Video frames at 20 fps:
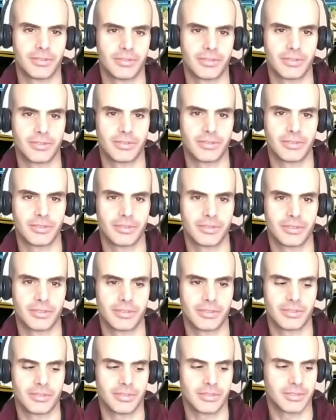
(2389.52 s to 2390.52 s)

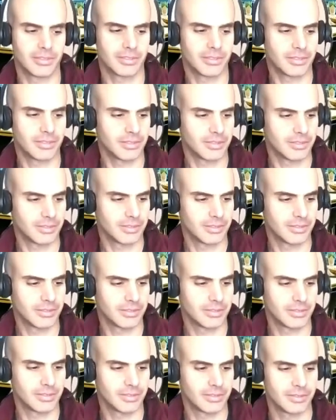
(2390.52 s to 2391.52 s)

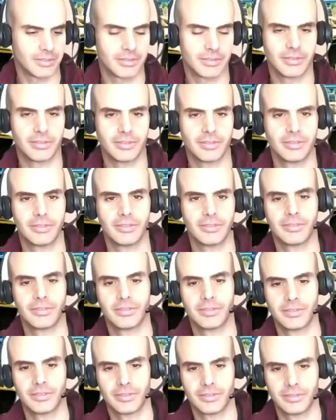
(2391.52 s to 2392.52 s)

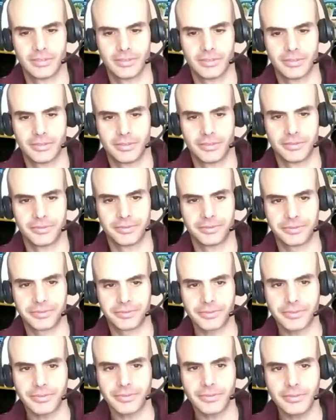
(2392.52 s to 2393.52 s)

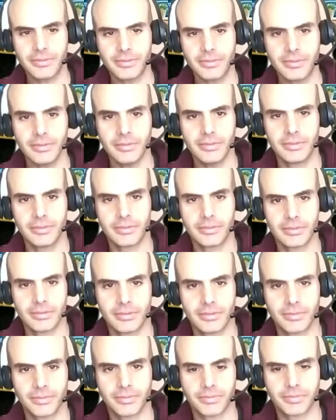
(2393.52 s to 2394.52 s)

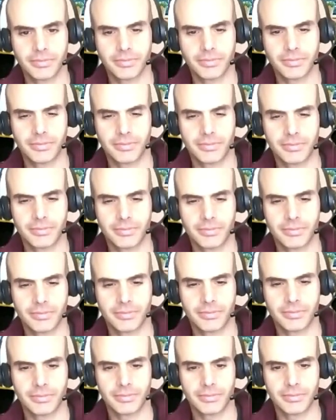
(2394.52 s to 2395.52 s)

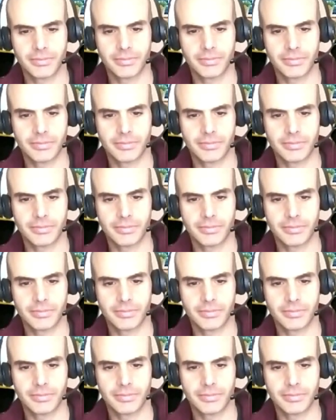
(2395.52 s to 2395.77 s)
This person isn't speaking.